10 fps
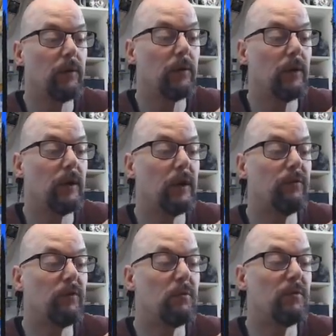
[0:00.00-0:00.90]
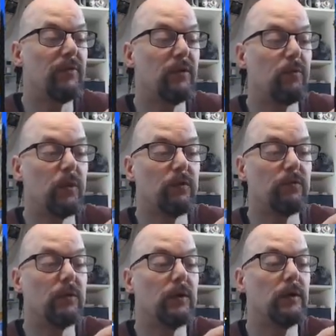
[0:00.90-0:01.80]
and some of it was
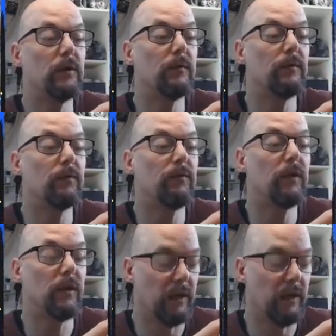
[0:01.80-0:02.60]
still in